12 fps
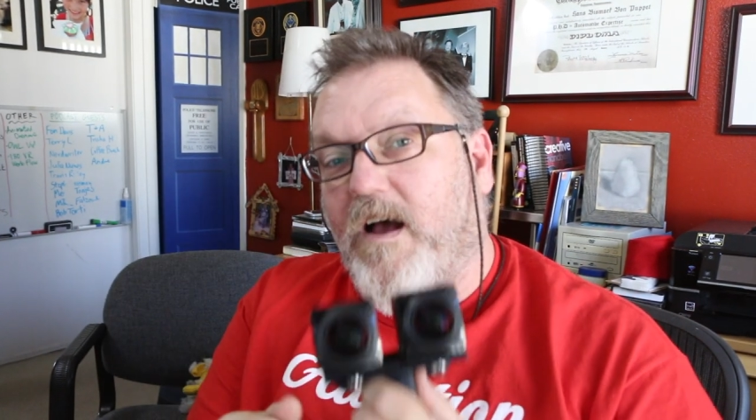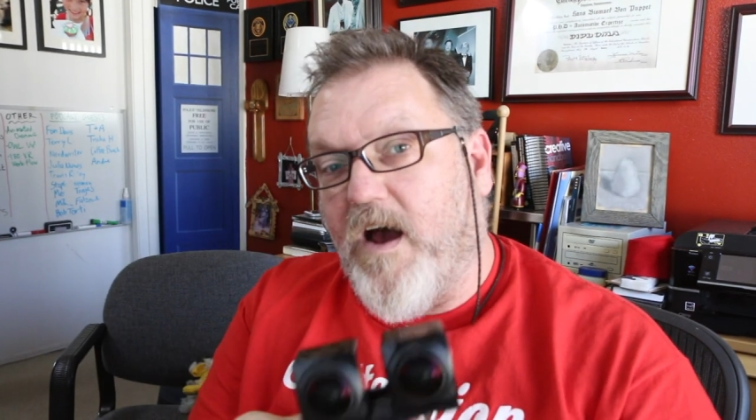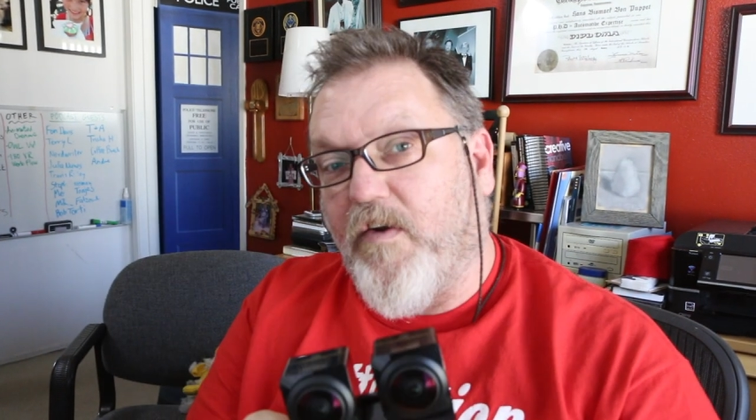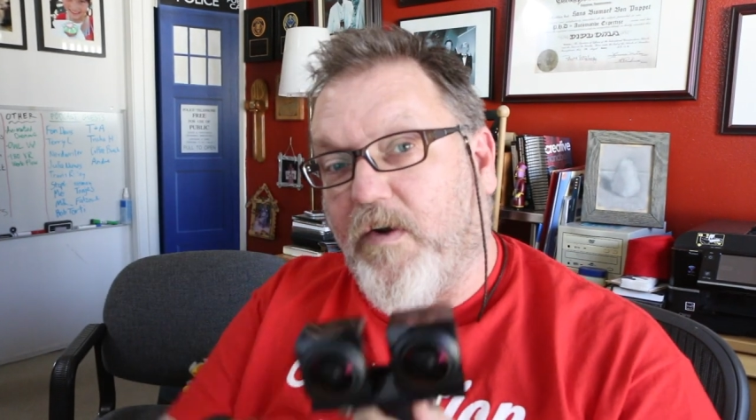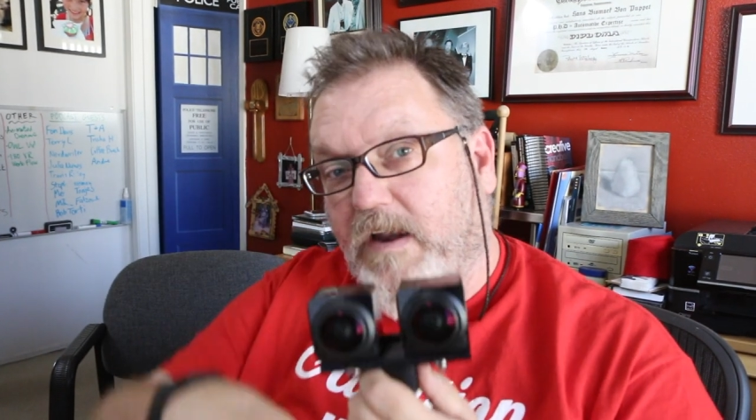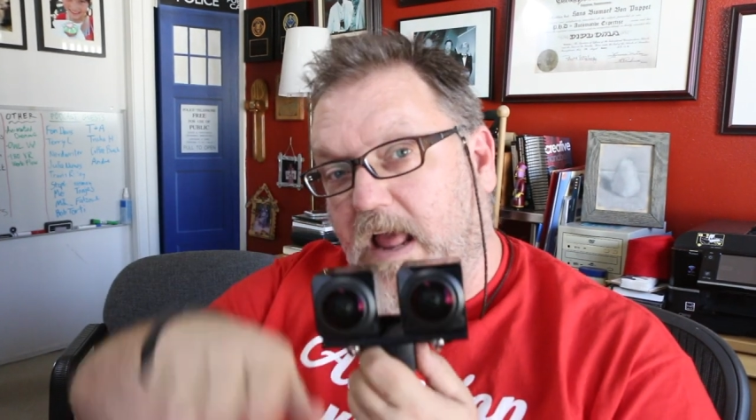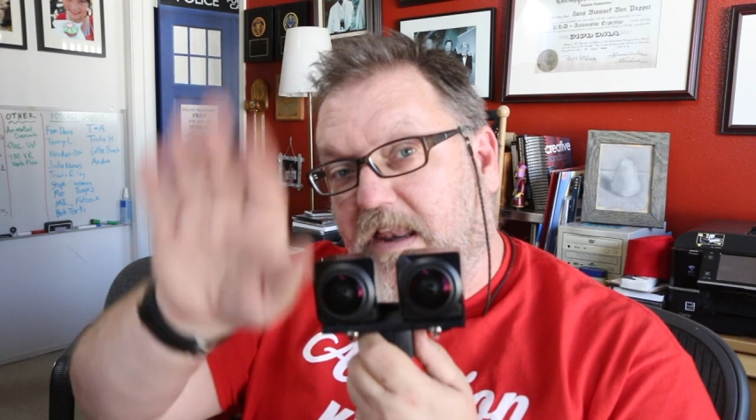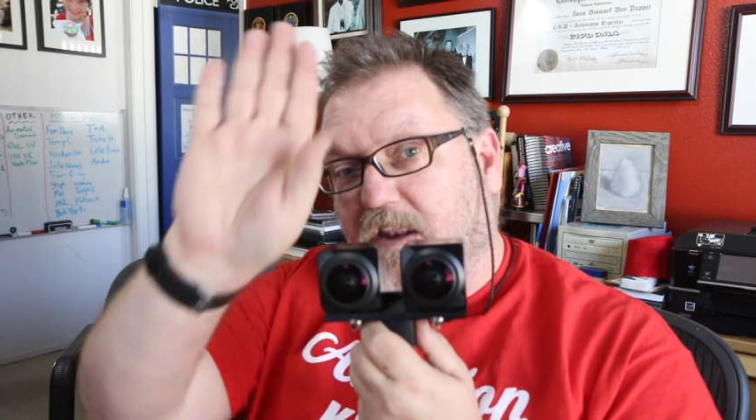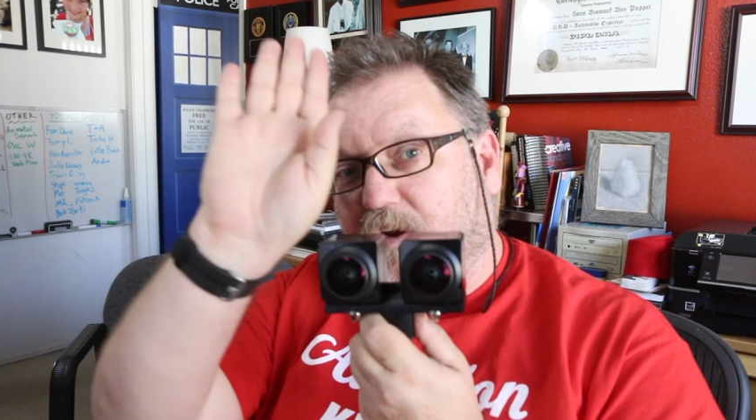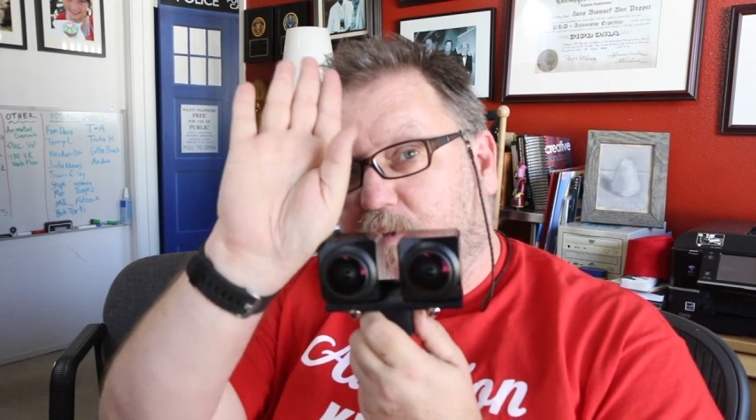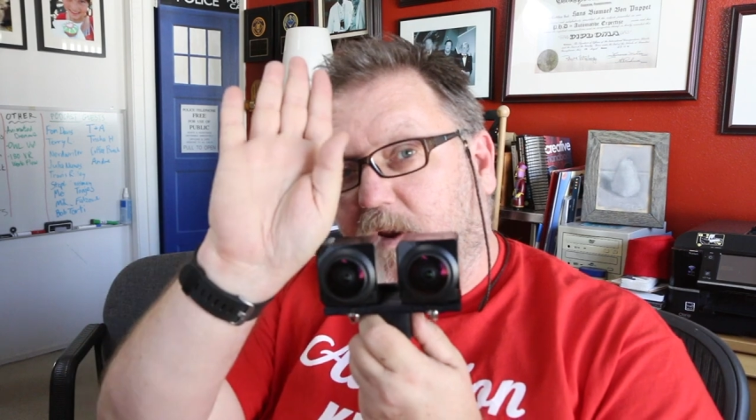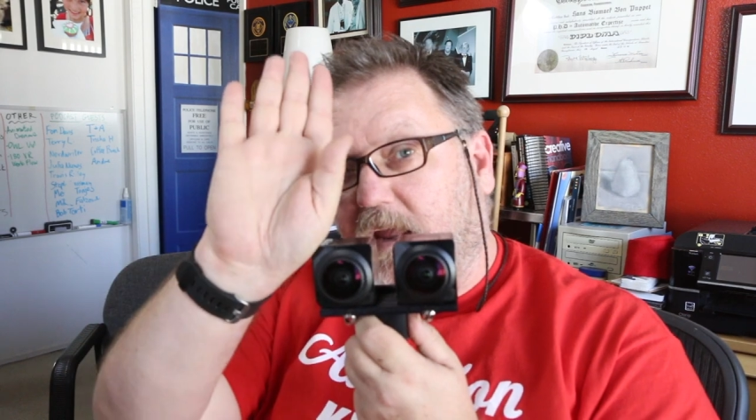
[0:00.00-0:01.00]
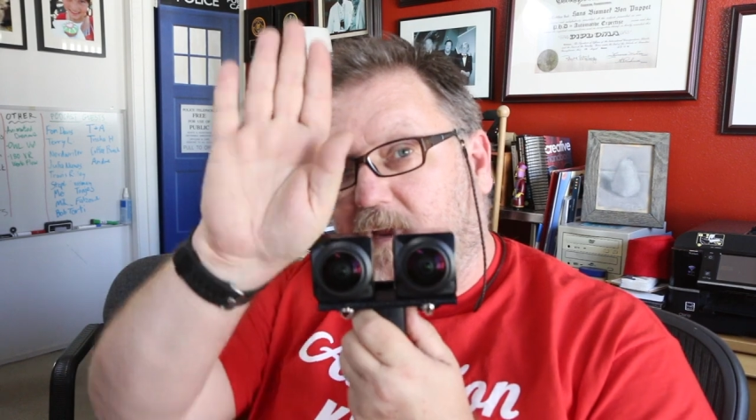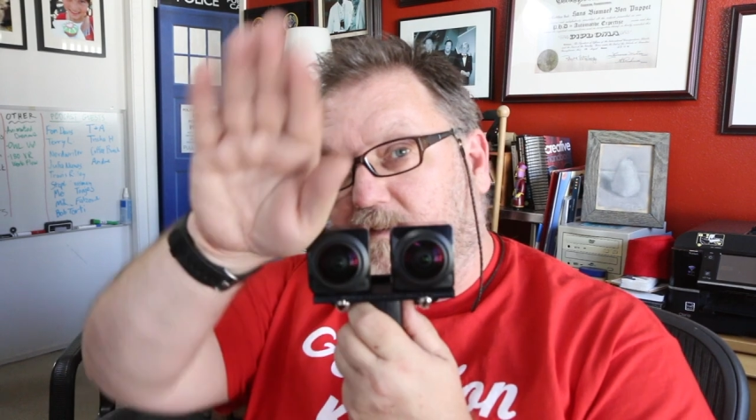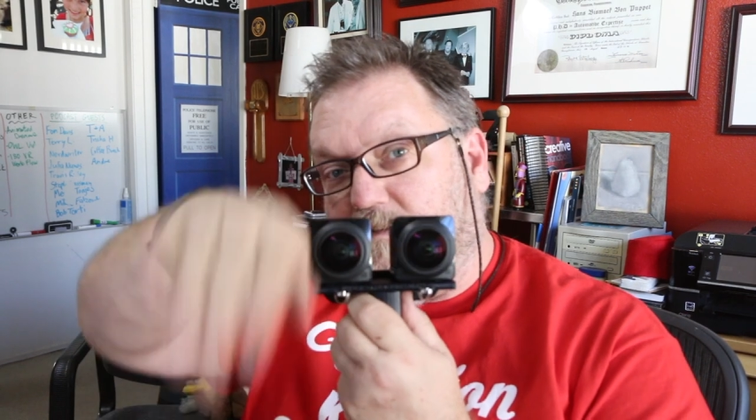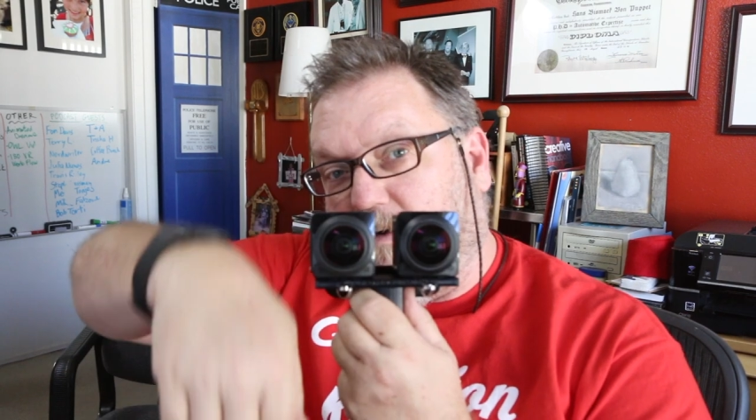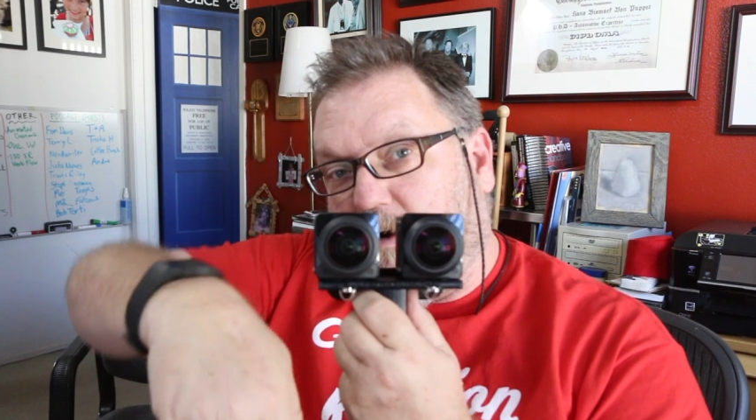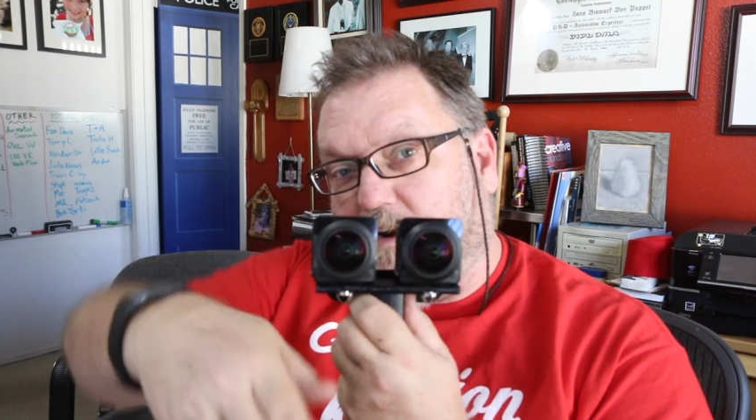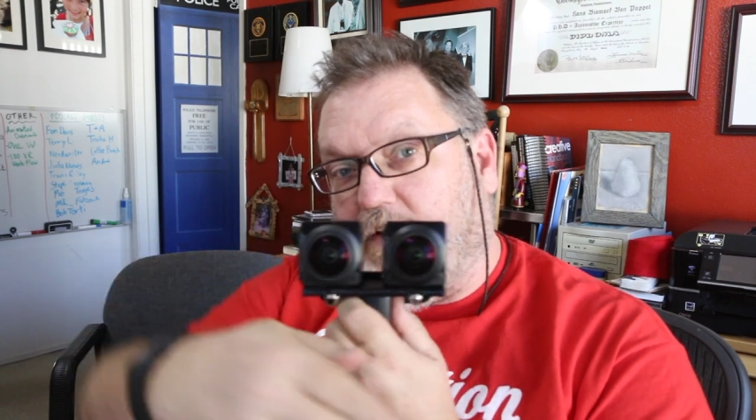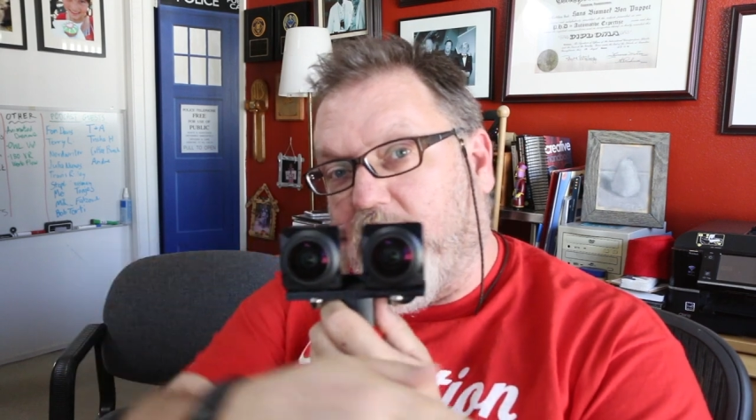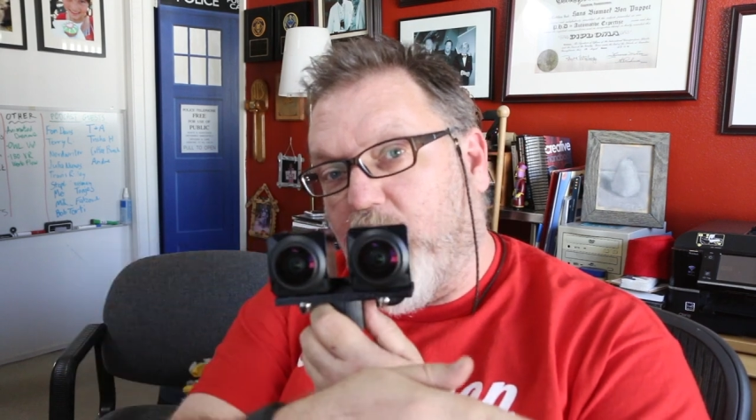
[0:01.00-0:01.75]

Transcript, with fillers: 180 degree vertical